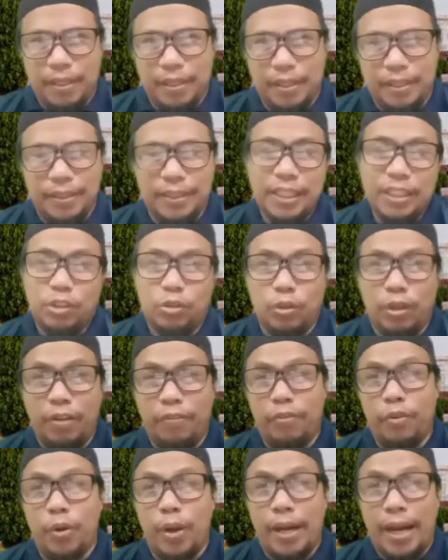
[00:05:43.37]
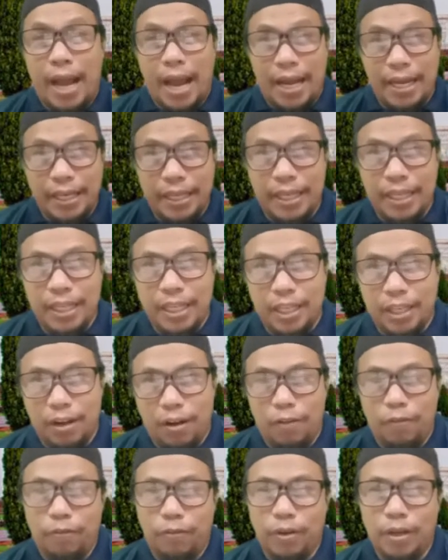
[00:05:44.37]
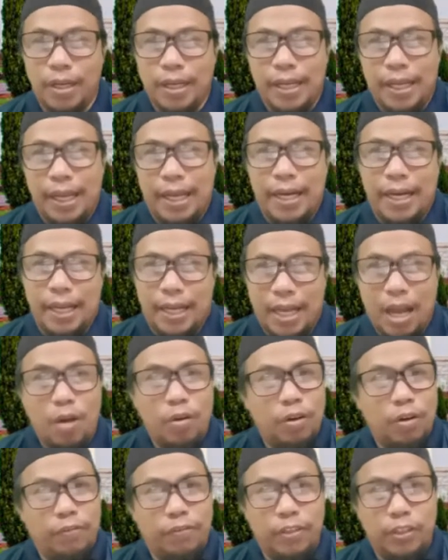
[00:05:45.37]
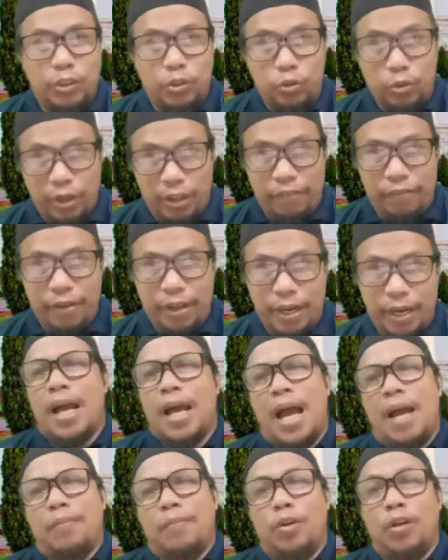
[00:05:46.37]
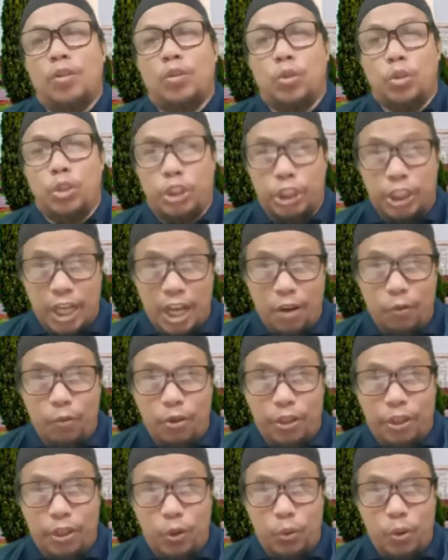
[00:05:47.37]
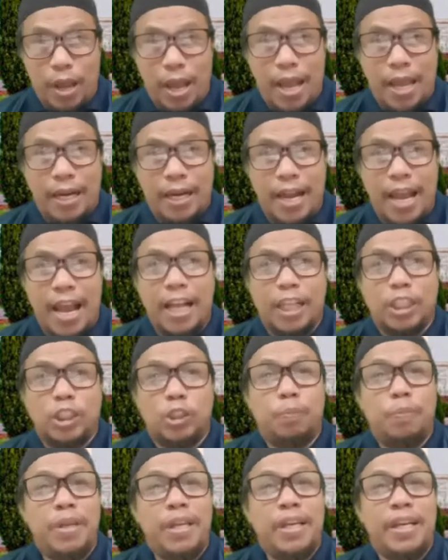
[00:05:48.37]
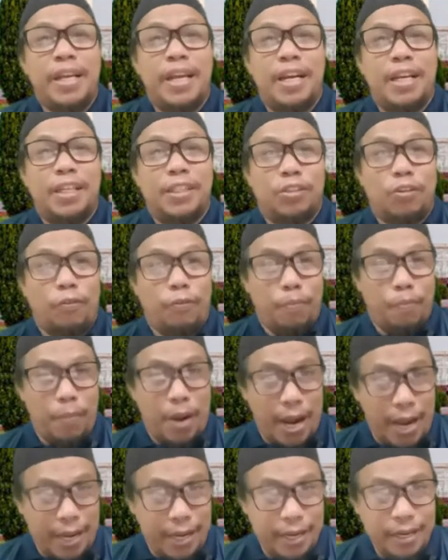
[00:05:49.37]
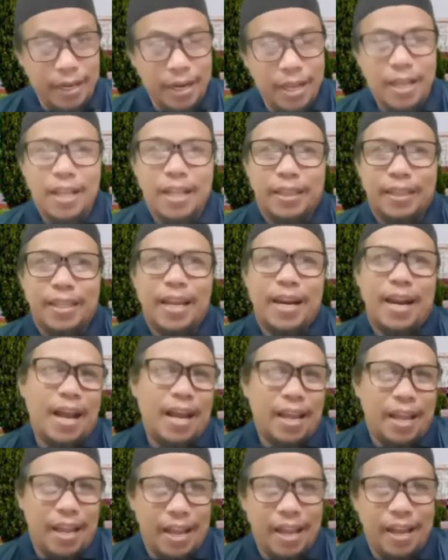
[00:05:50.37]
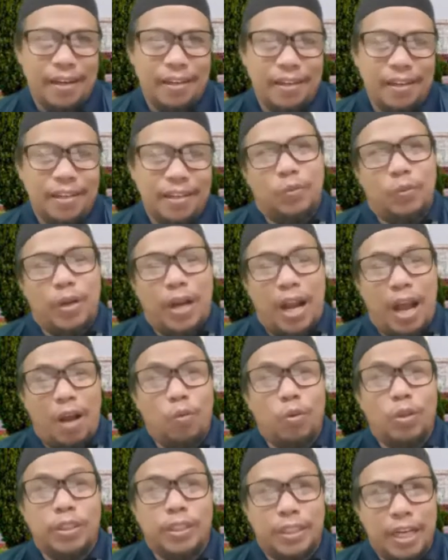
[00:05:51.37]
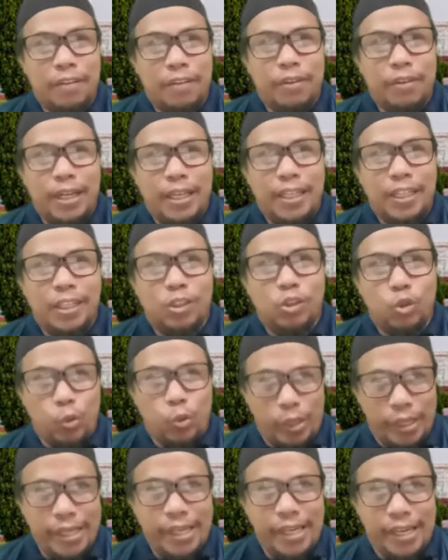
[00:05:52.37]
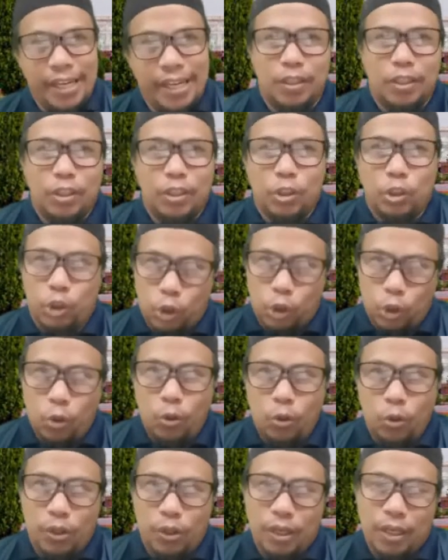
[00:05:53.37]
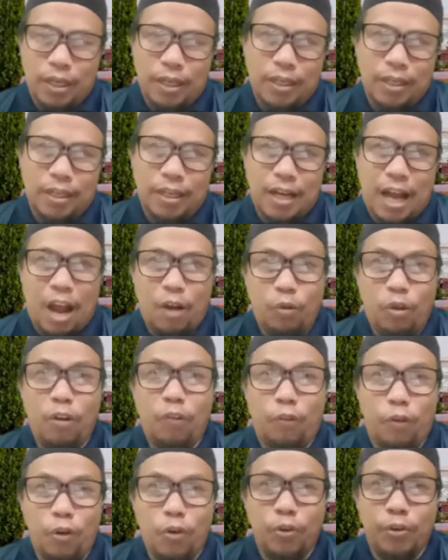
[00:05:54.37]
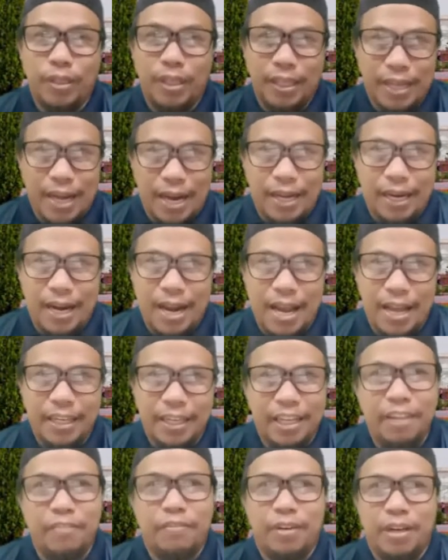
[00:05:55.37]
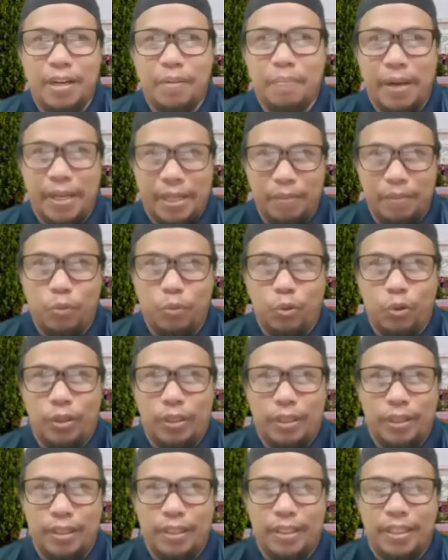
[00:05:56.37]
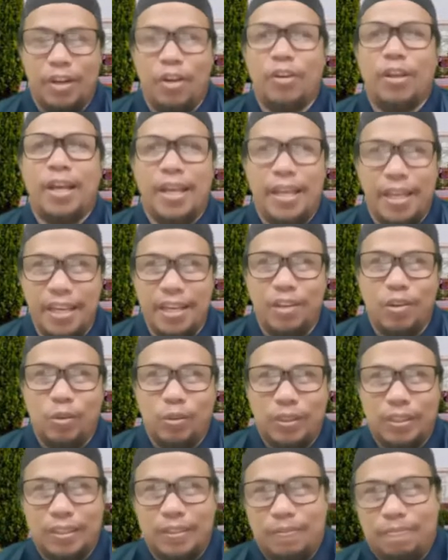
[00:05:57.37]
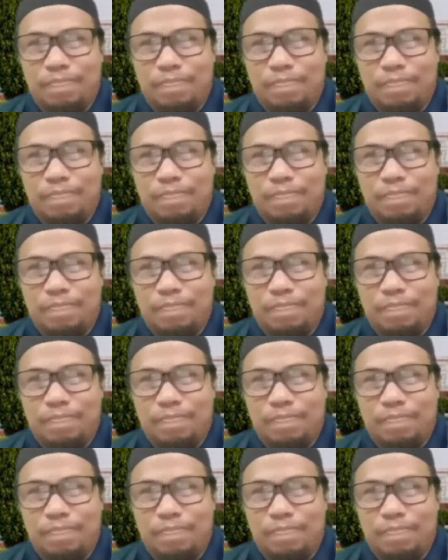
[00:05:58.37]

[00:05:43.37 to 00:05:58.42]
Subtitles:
Just to give you an idea of an account of a true event, I'm going to share with you an experience of mine that I had when I was traveling to India. So I will follow the guideline given by the book. Okay, here goes.